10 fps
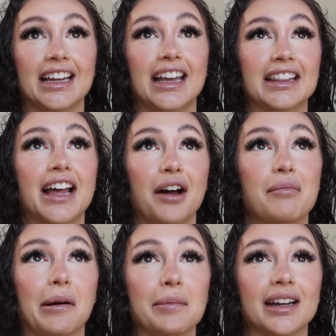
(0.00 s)
in that
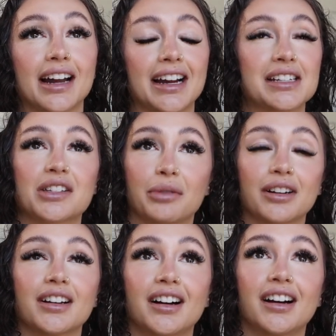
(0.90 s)
moment, I
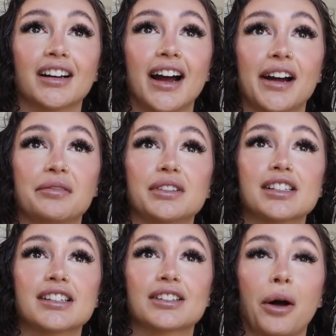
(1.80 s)
swear to God, I
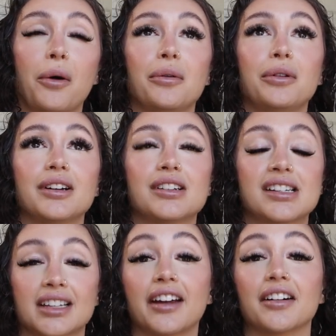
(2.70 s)
was so
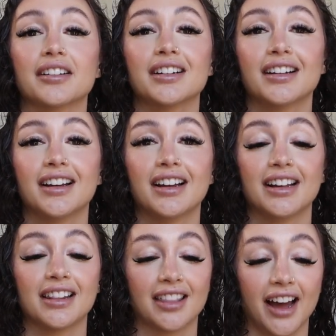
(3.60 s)
scared
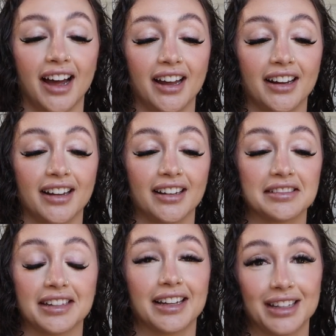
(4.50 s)
that
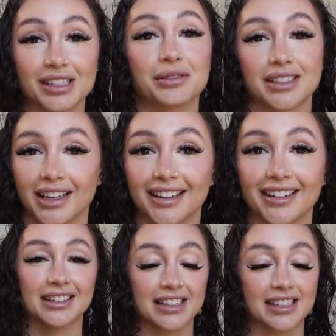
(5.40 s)
like this was it.
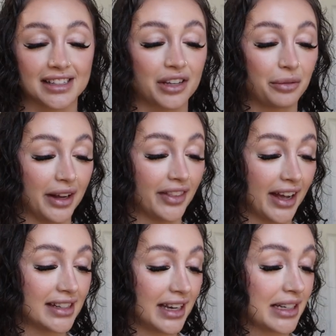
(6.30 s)
This is the one
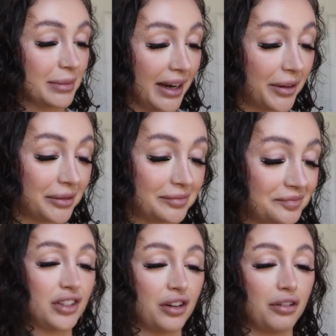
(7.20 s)
that takes me out.
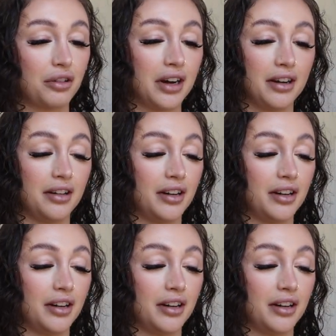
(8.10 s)
So